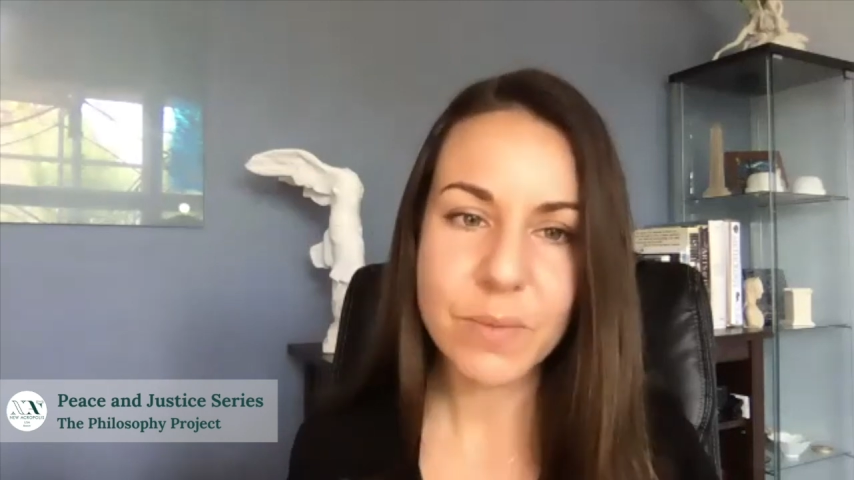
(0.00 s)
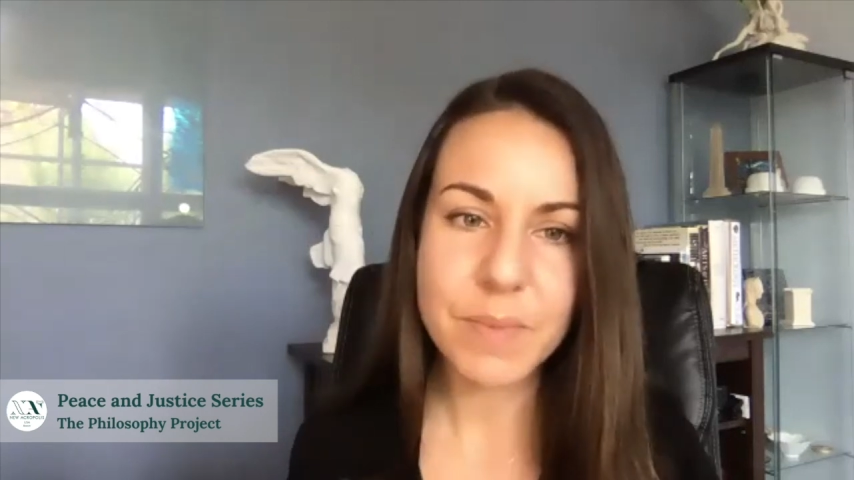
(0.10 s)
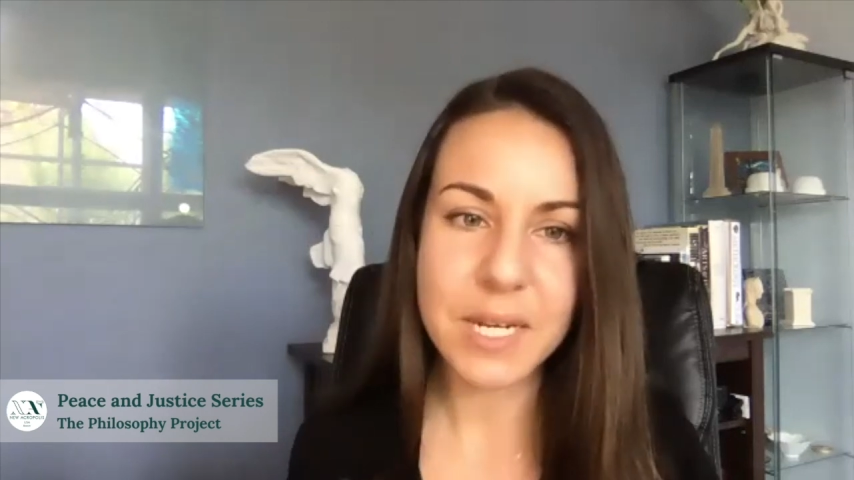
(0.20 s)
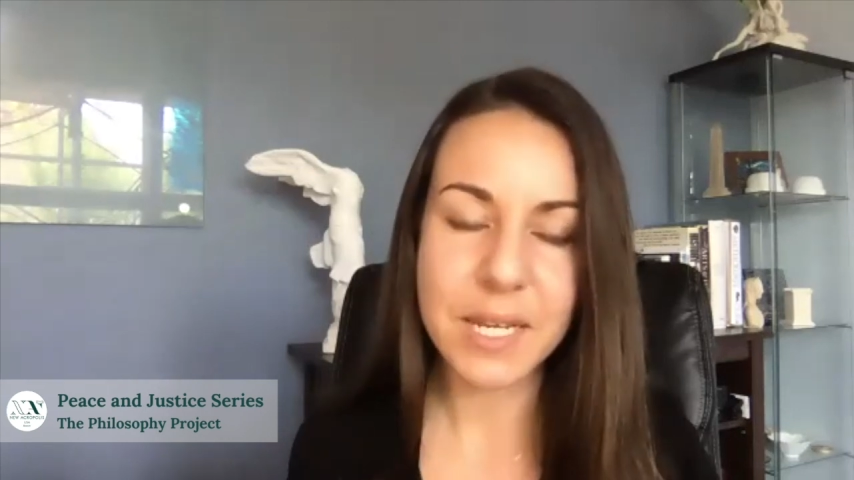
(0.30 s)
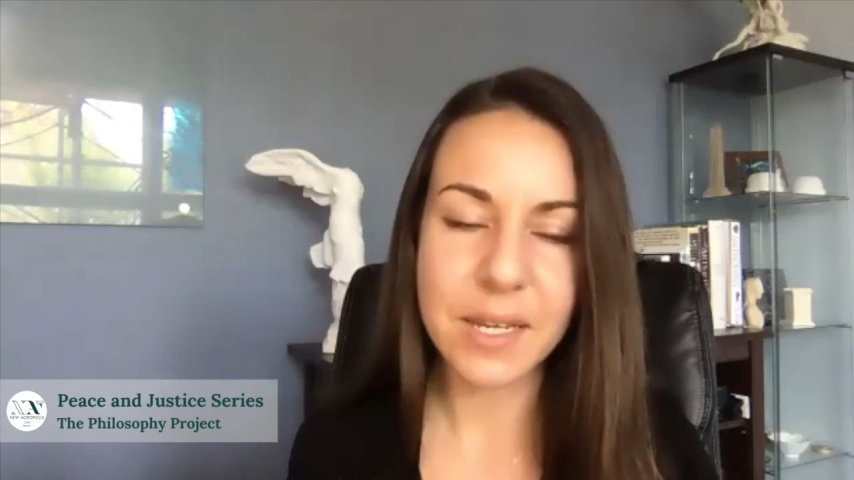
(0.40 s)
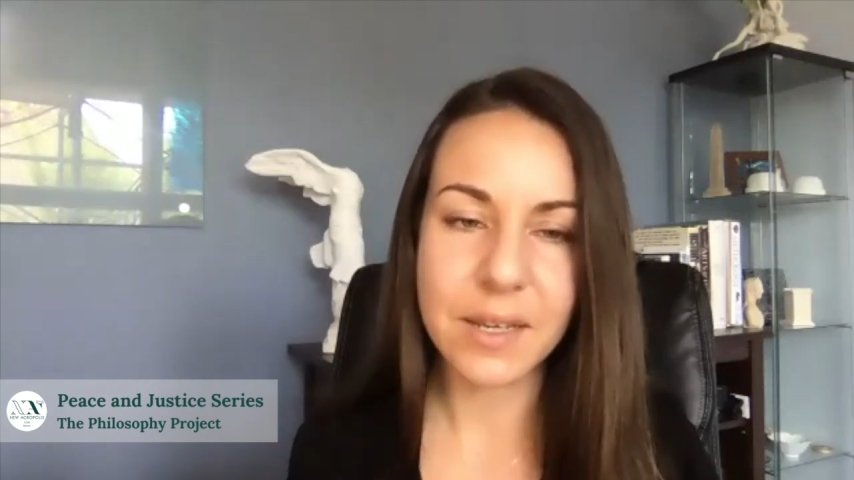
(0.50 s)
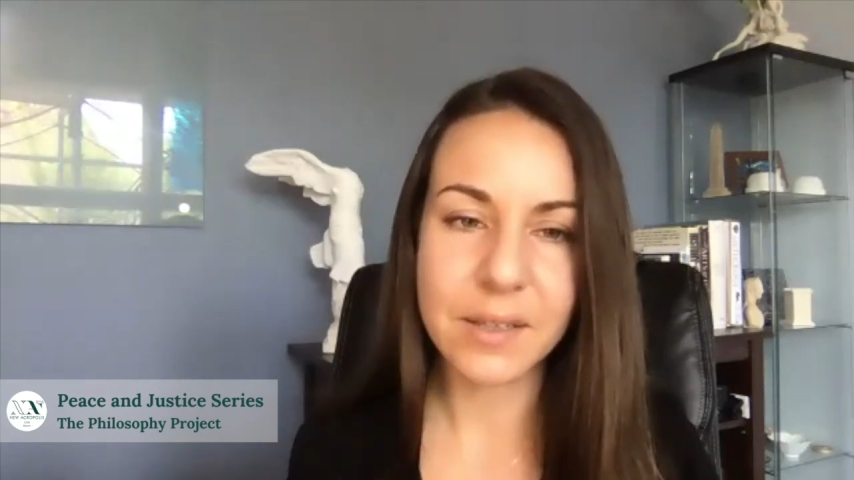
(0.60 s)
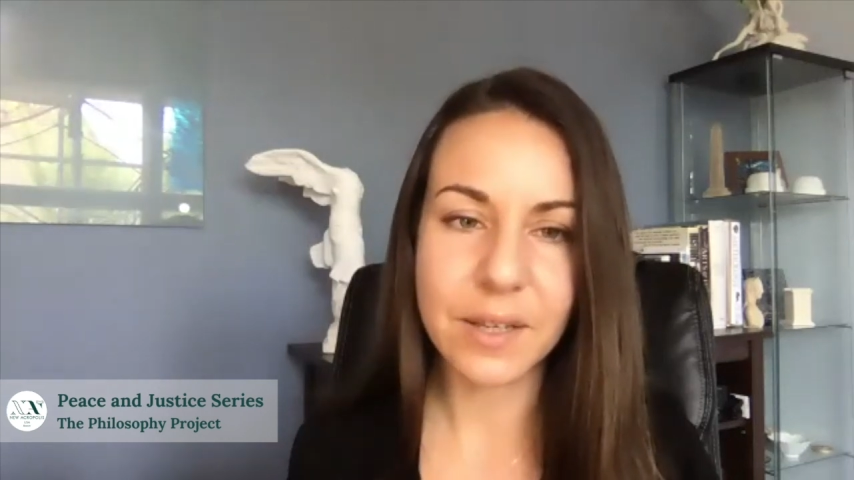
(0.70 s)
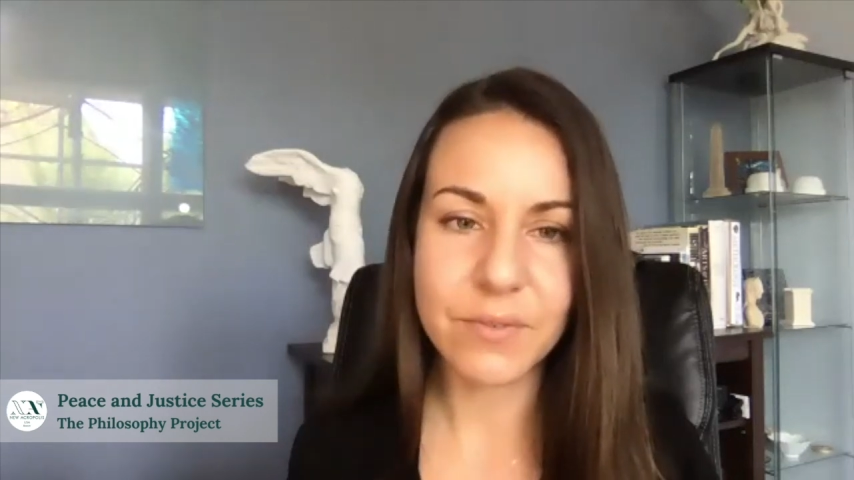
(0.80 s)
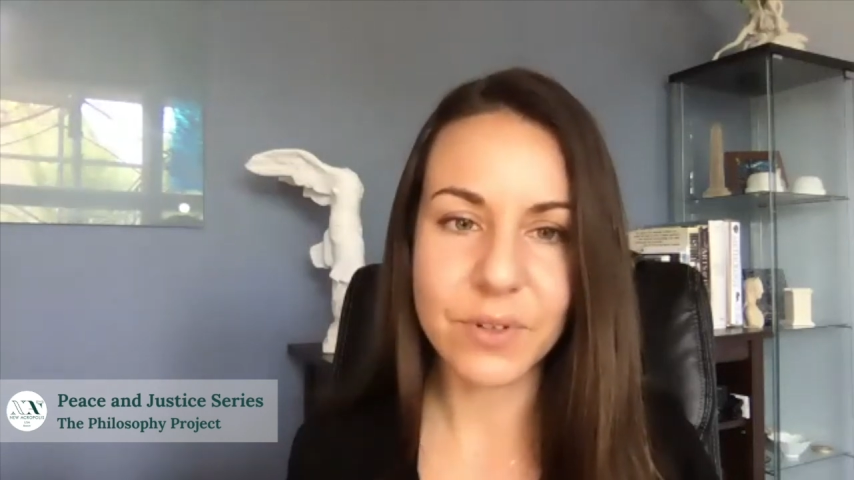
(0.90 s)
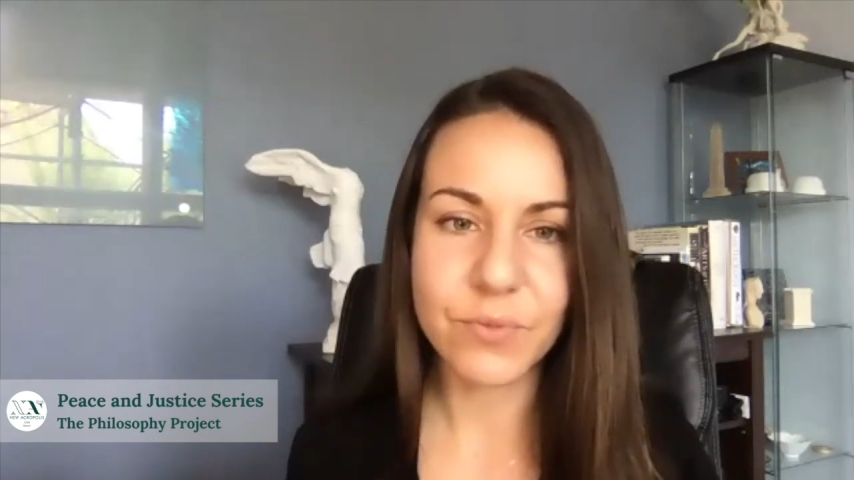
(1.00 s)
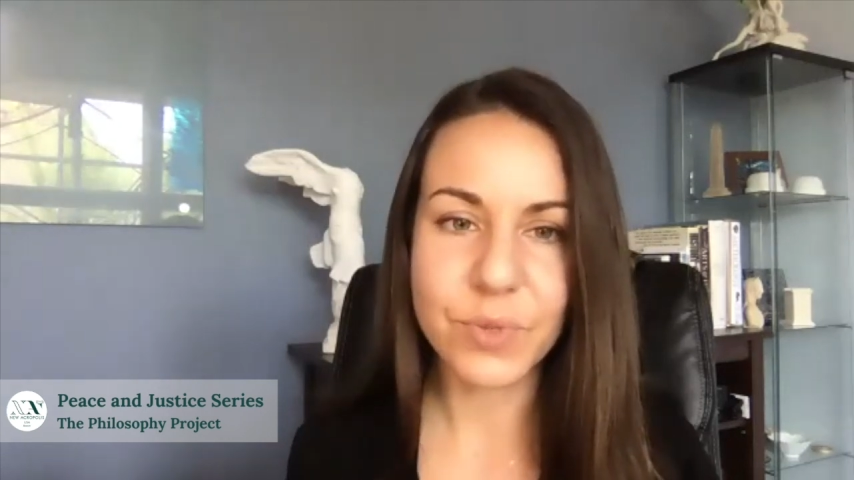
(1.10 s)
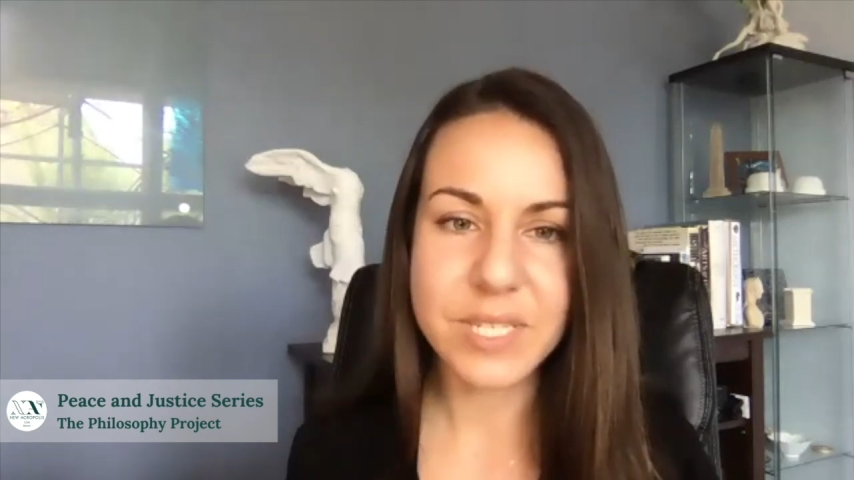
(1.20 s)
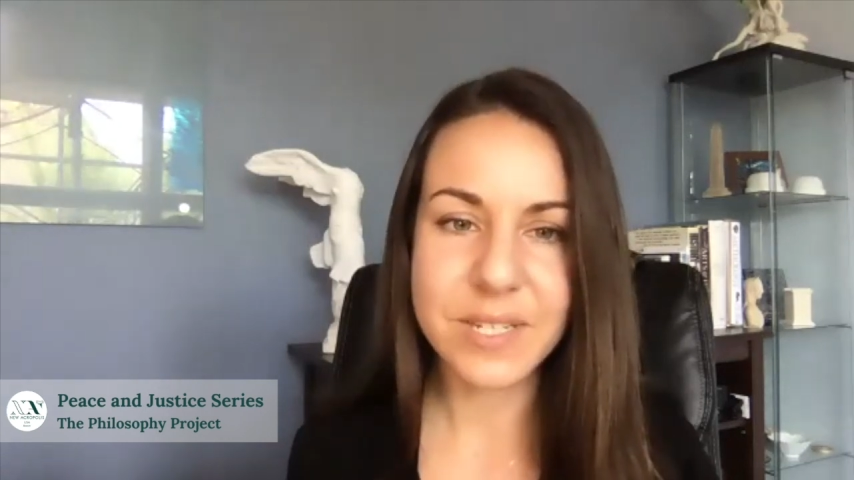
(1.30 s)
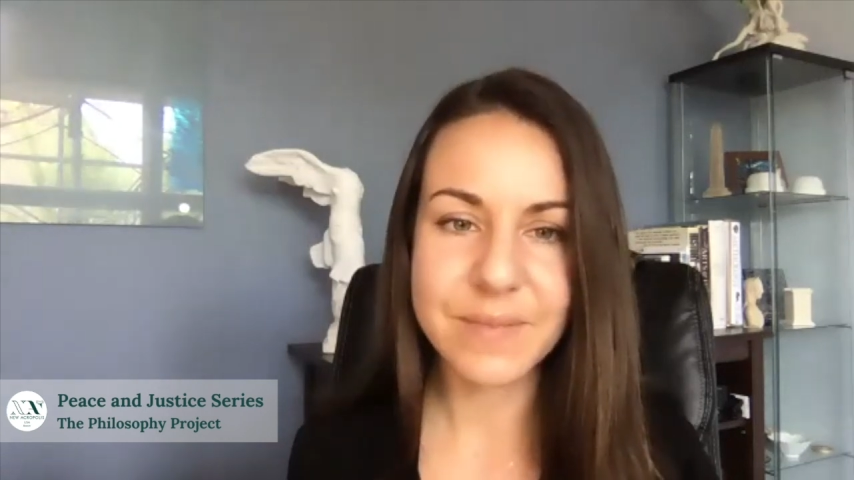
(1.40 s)
meaning a lover of
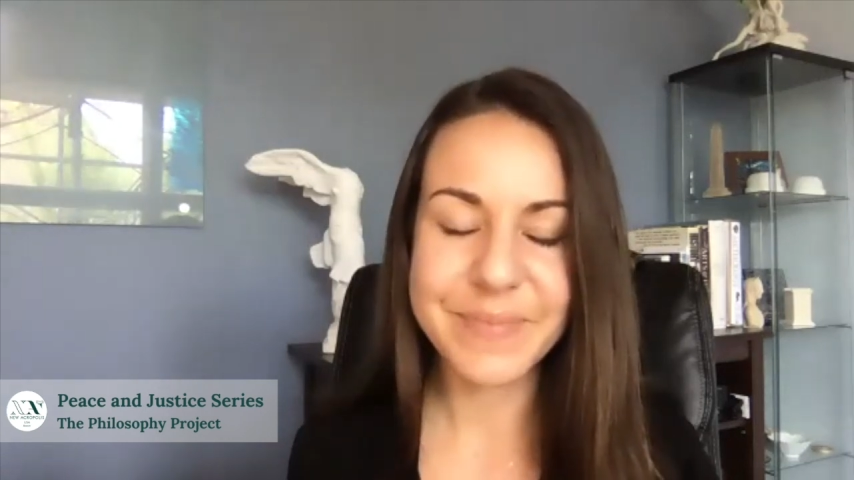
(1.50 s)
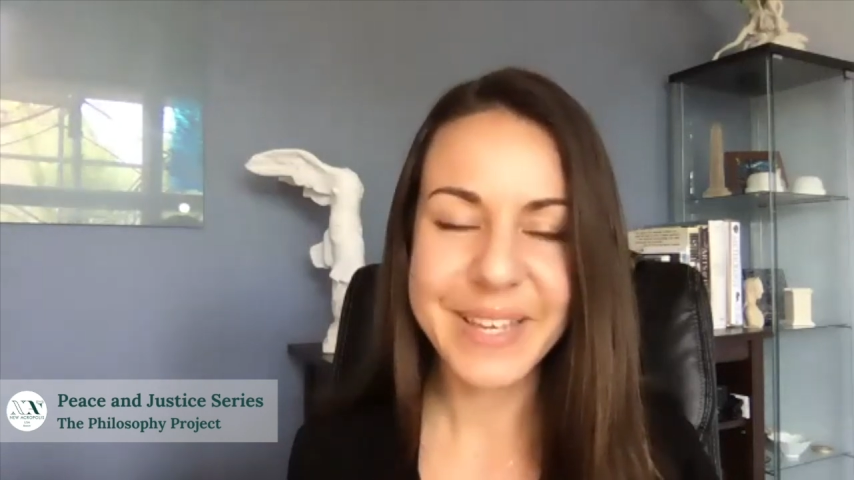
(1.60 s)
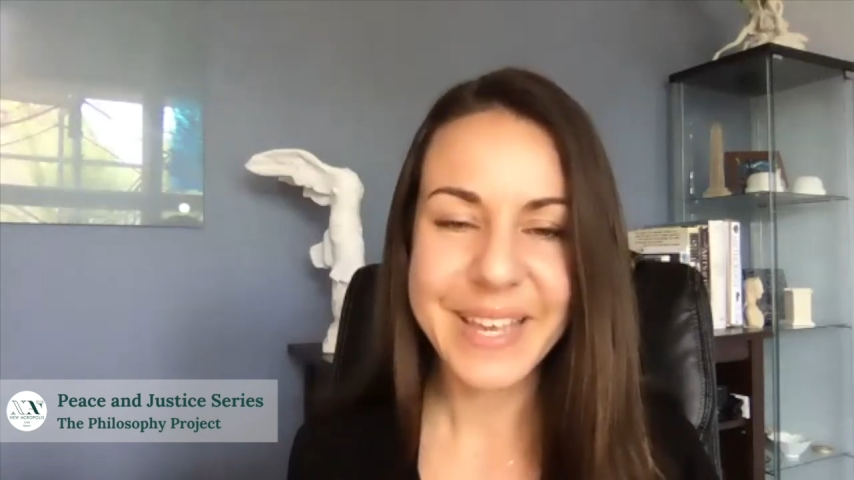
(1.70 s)
wisdom,